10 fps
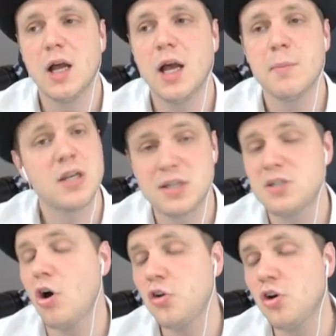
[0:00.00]
Um, and
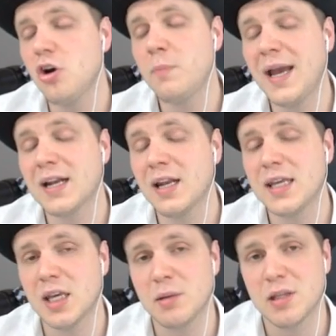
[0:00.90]
not, not a bad
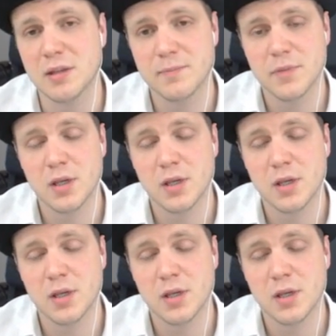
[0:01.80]
late game either.